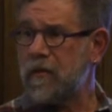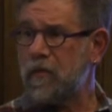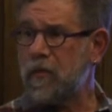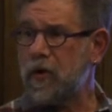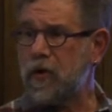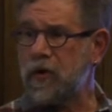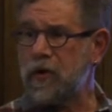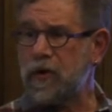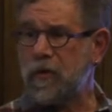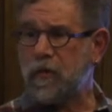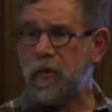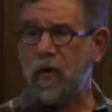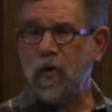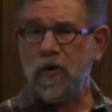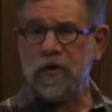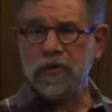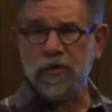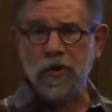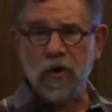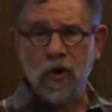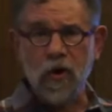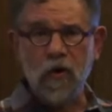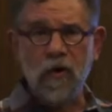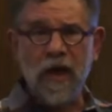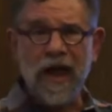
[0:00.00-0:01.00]
More to the
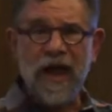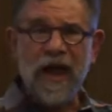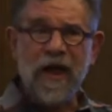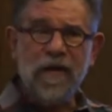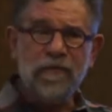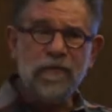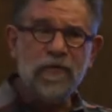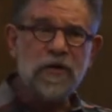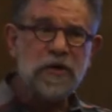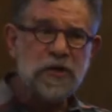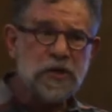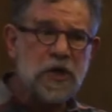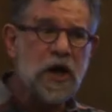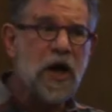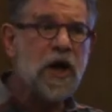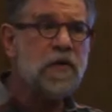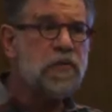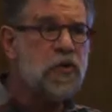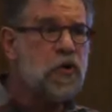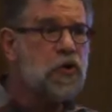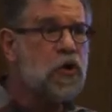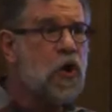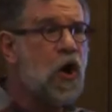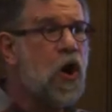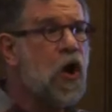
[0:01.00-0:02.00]
point, though, every
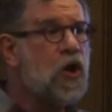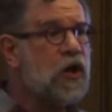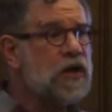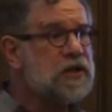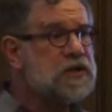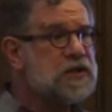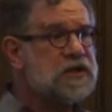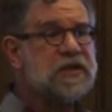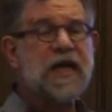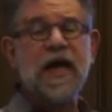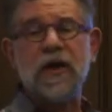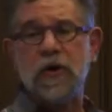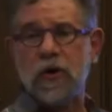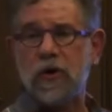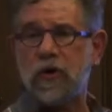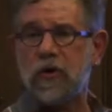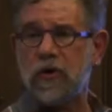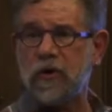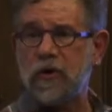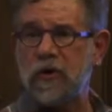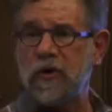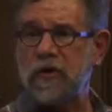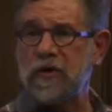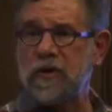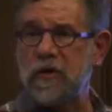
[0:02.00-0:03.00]
time you call a setter,
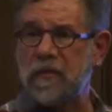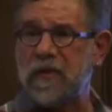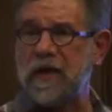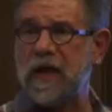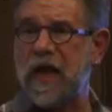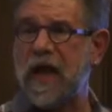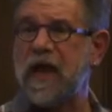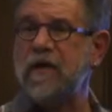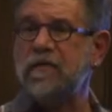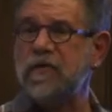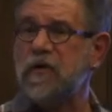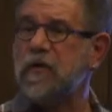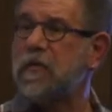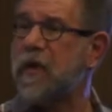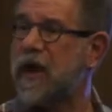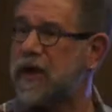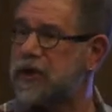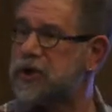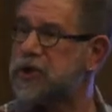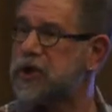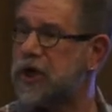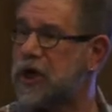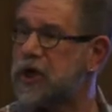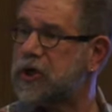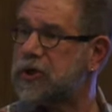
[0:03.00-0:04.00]
the behavior
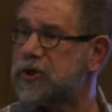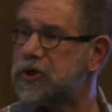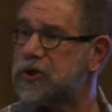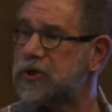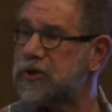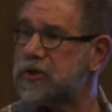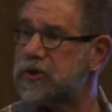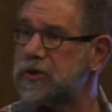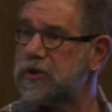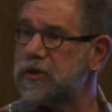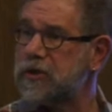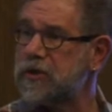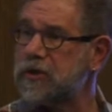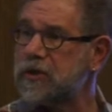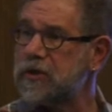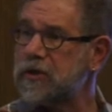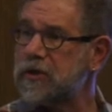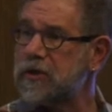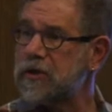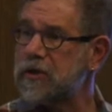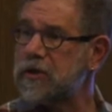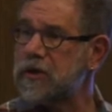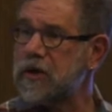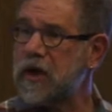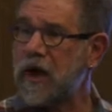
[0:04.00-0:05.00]
might change.
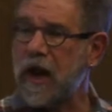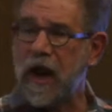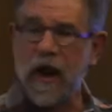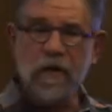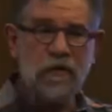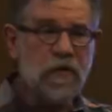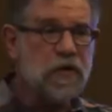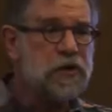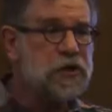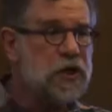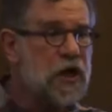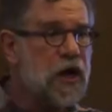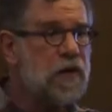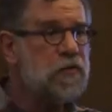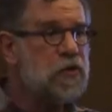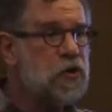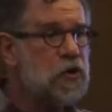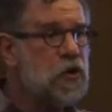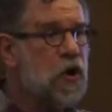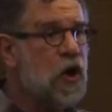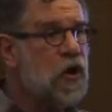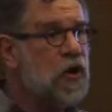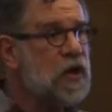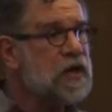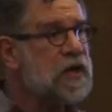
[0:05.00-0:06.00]
Every time
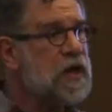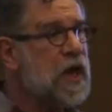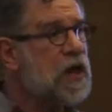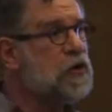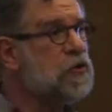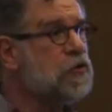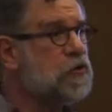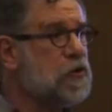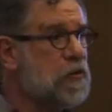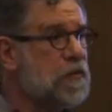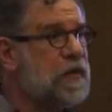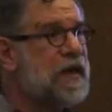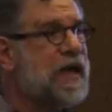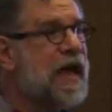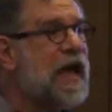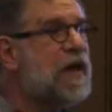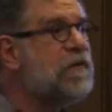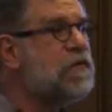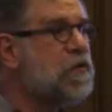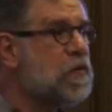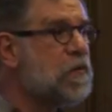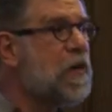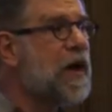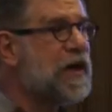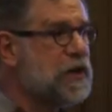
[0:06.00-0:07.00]
you call a getter, the
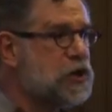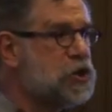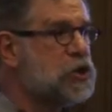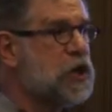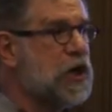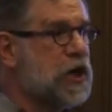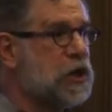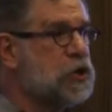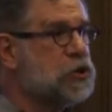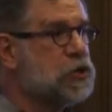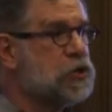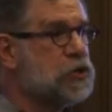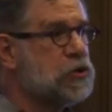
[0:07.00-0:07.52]
behavior might change.